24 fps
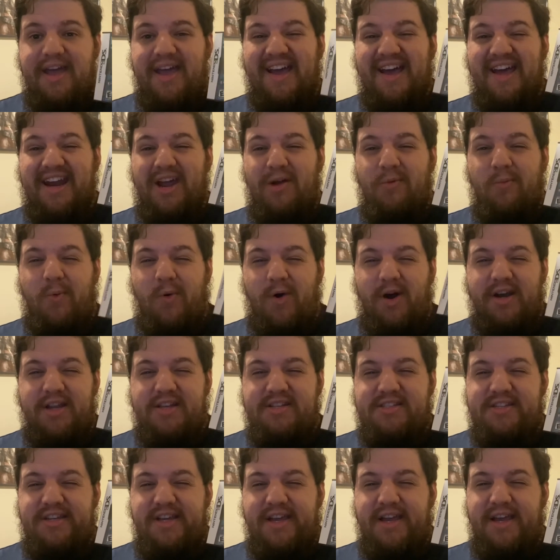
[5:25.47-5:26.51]
And I
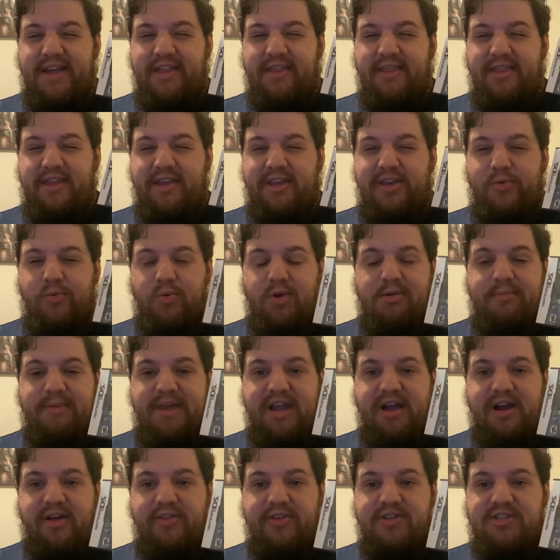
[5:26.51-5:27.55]
wanted to get the
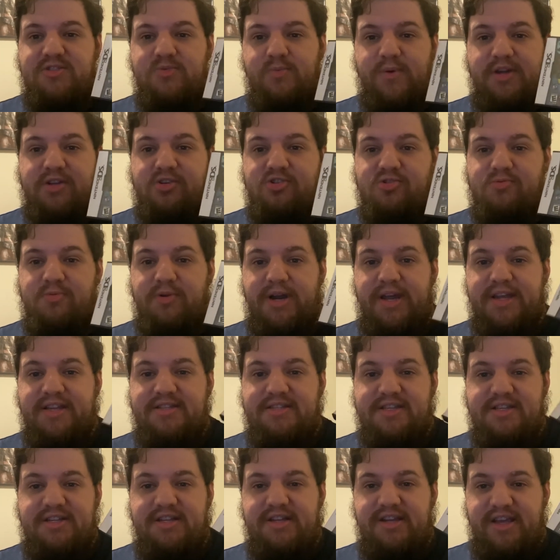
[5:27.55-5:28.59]
remake on the Switch, but I
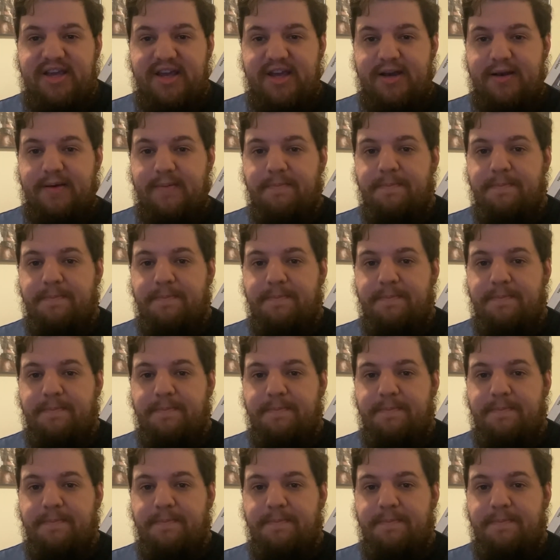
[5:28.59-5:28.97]
didn't yet.